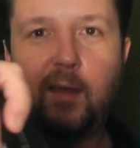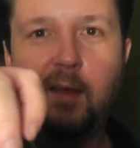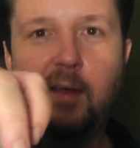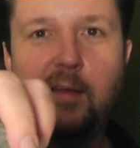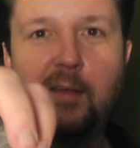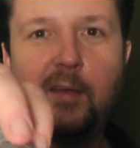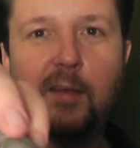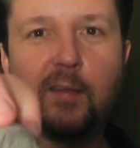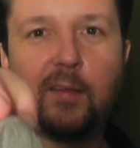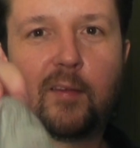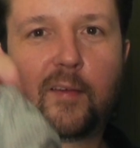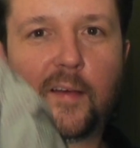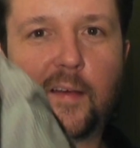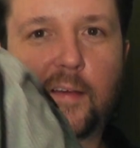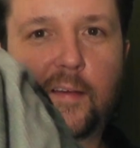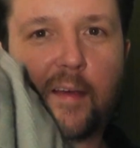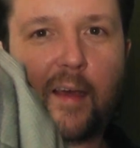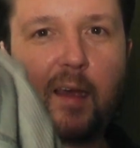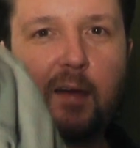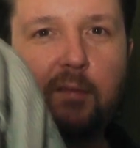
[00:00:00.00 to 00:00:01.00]
You can see
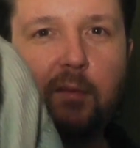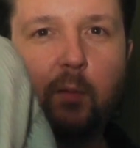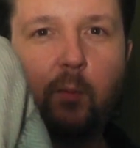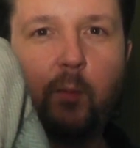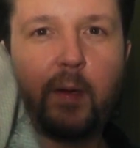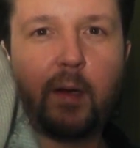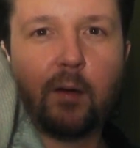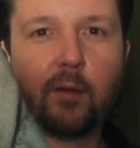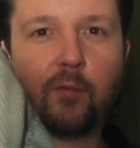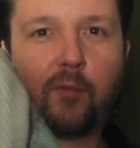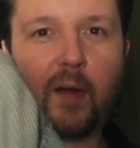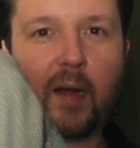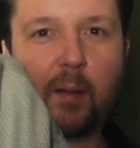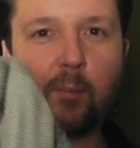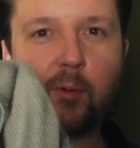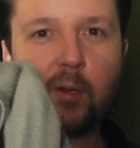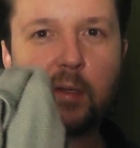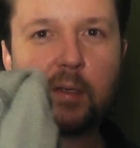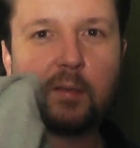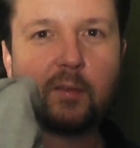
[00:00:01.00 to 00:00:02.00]
it's kind of a weird
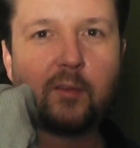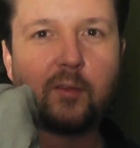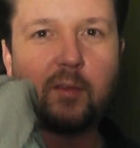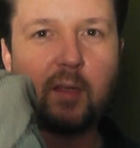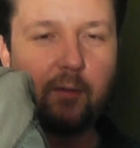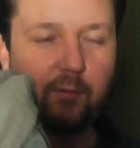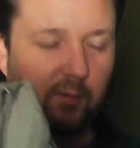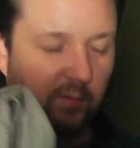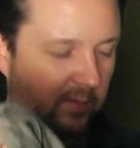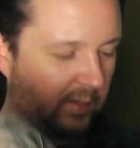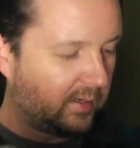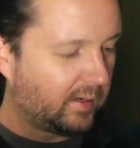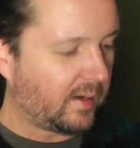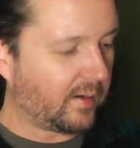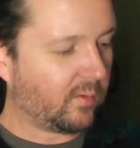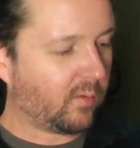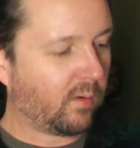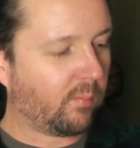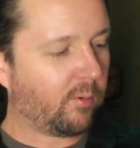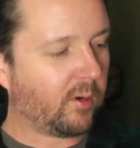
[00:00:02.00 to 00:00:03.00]
fabric. It's definitely
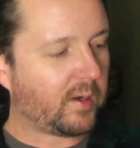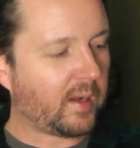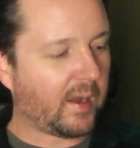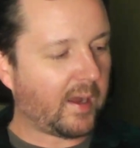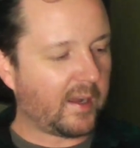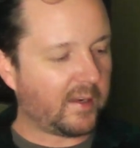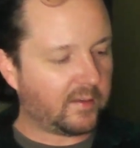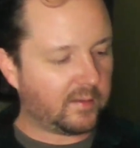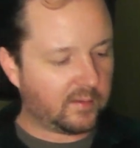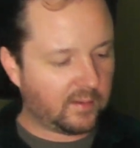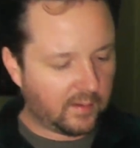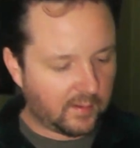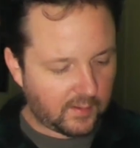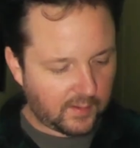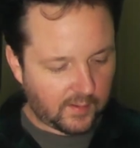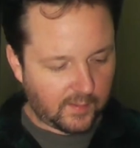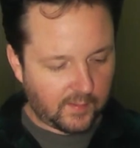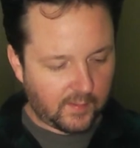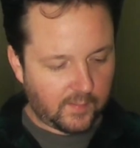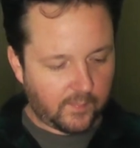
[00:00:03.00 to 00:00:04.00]
not normal cotton.
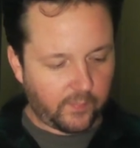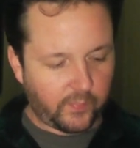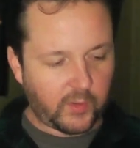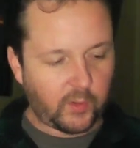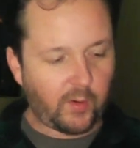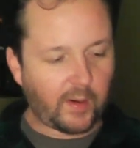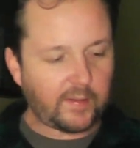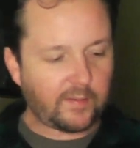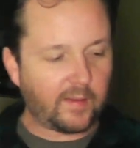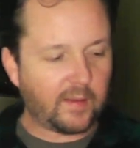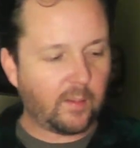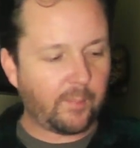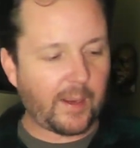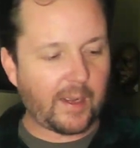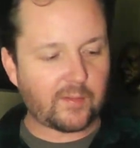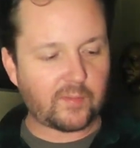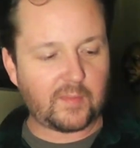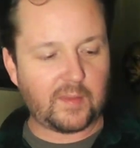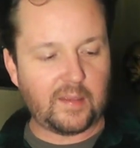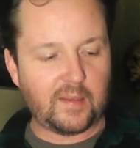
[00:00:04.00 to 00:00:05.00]
The great thing
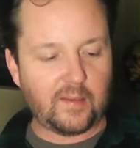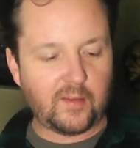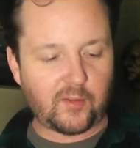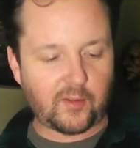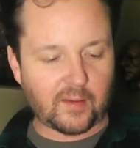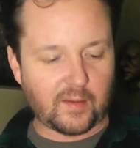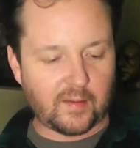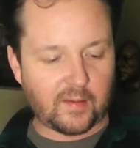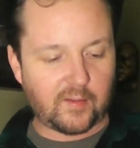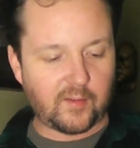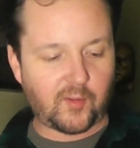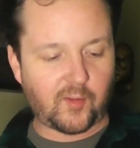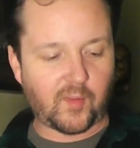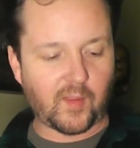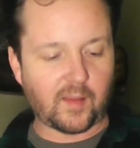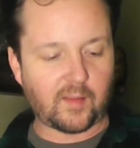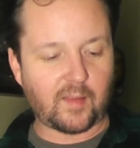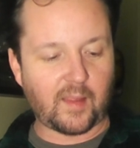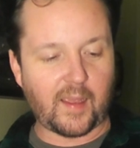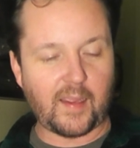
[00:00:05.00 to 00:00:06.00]
about these is
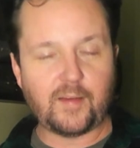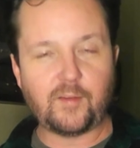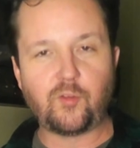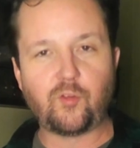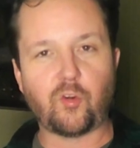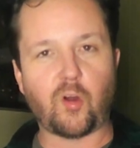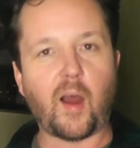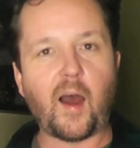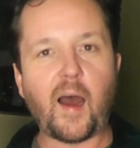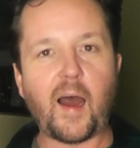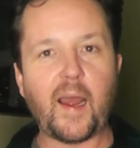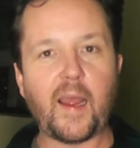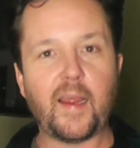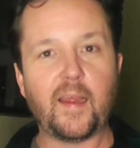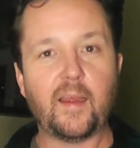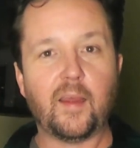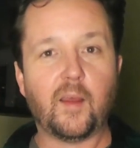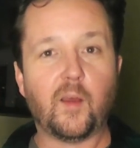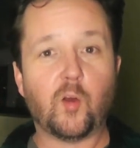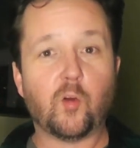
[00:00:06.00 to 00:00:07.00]
that they
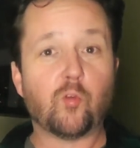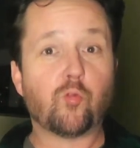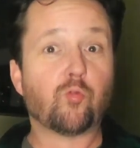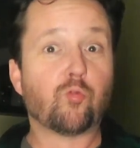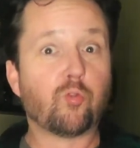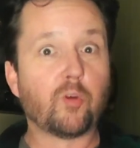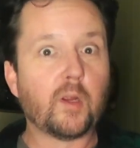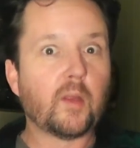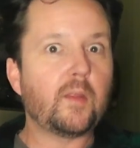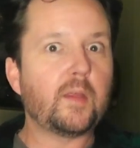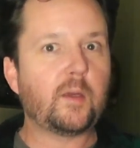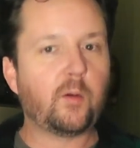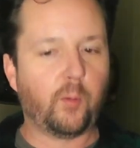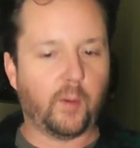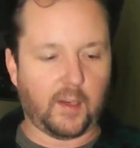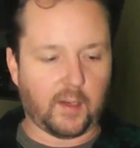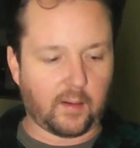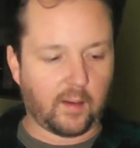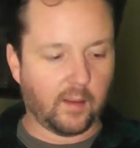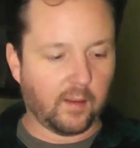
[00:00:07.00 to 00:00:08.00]
dry really
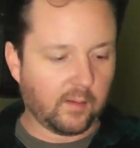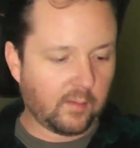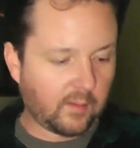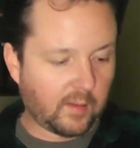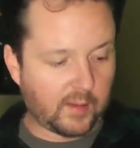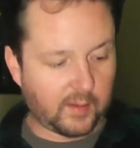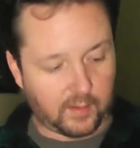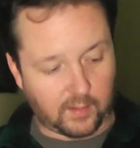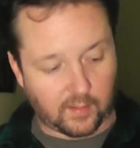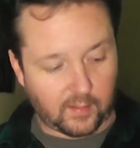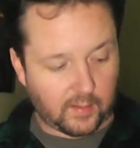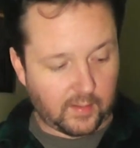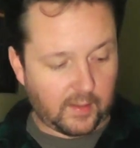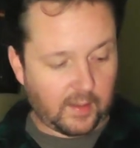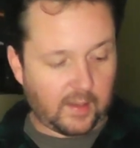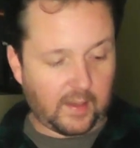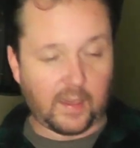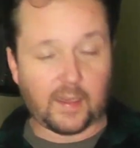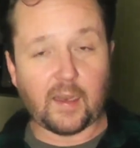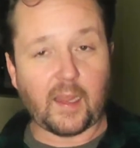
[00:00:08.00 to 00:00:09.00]
quick, like
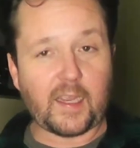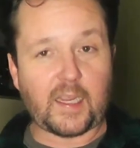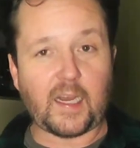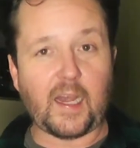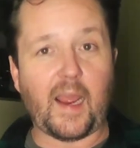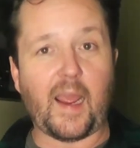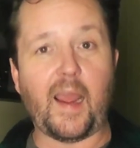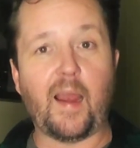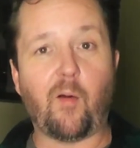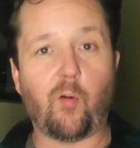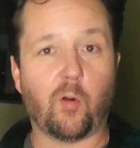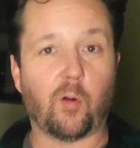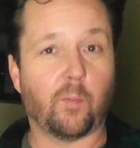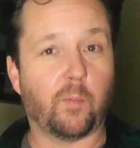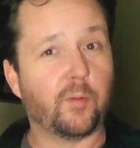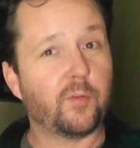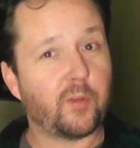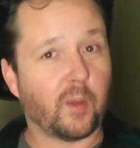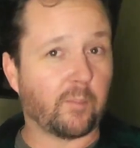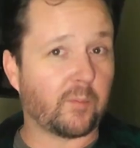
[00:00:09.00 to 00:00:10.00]
in like an
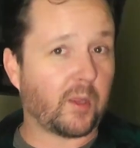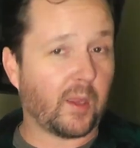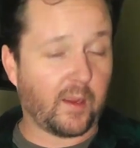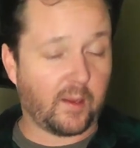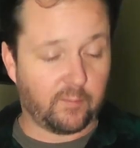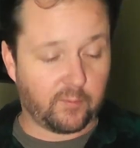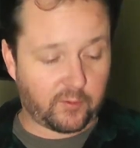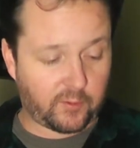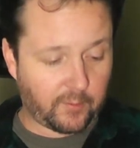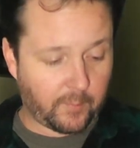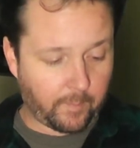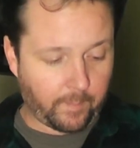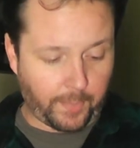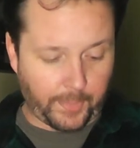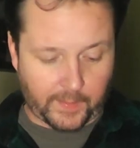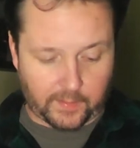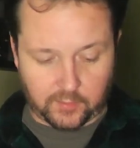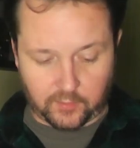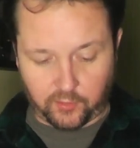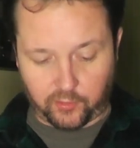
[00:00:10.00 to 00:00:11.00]
hour sometimes.
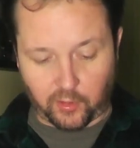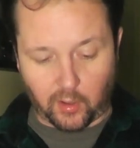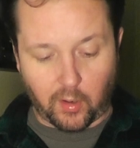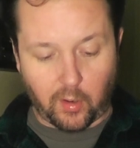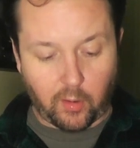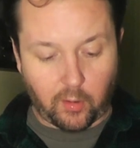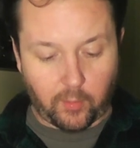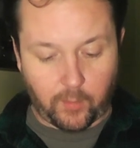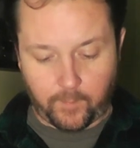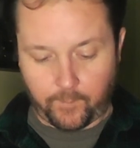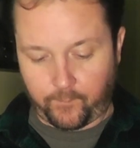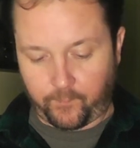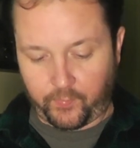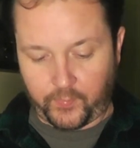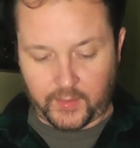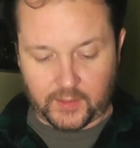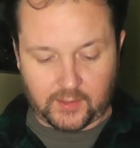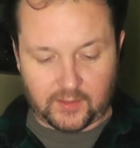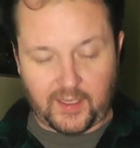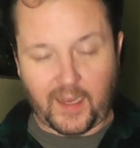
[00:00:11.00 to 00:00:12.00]
So
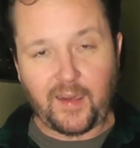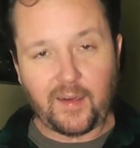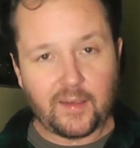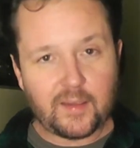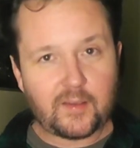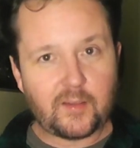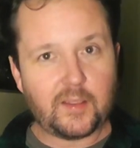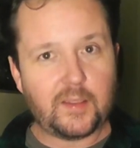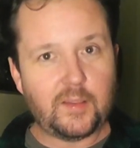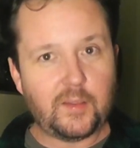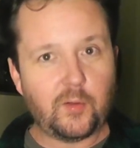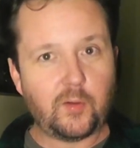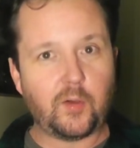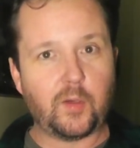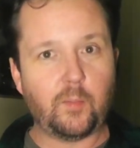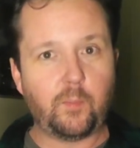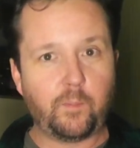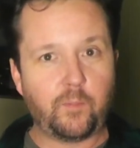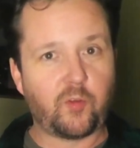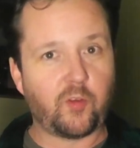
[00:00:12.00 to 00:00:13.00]
technically you
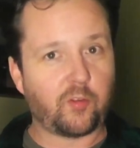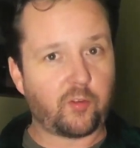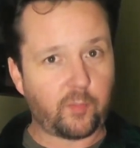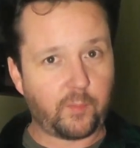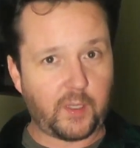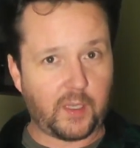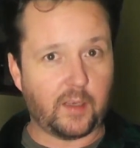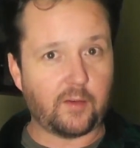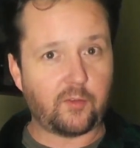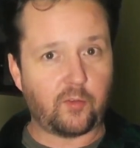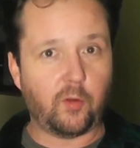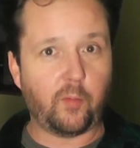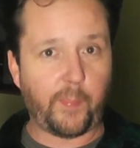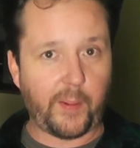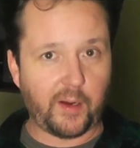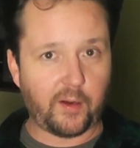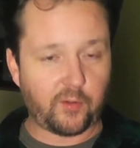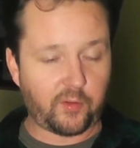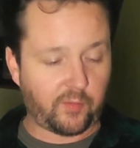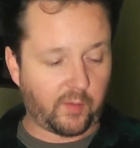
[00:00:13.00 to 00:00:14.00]
could just get 2
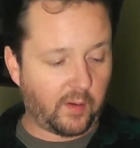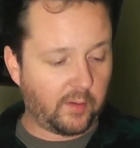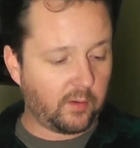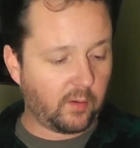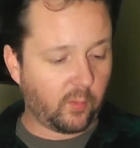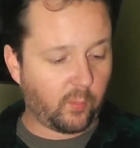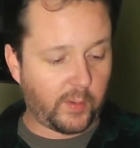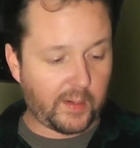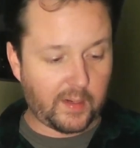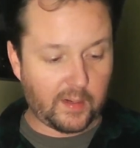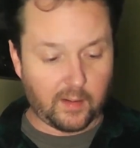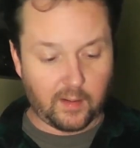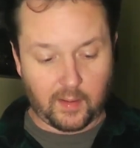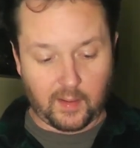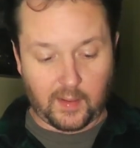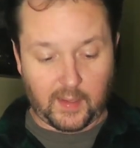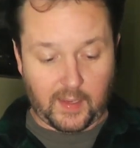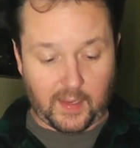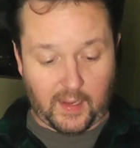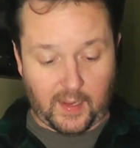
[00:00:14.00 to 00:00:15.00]
pairs of underwear
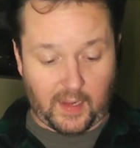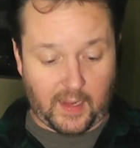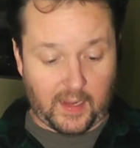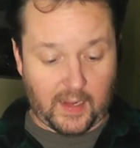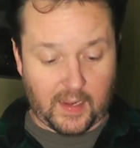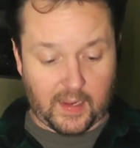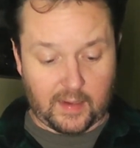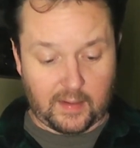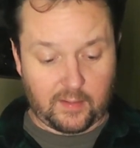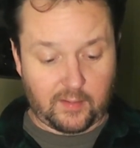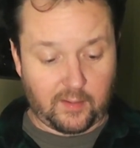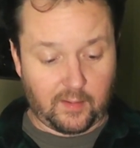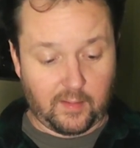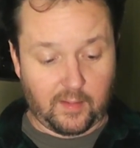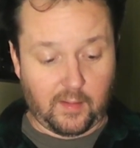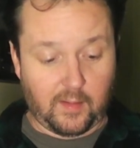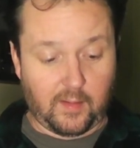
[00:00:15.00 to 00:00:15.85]
and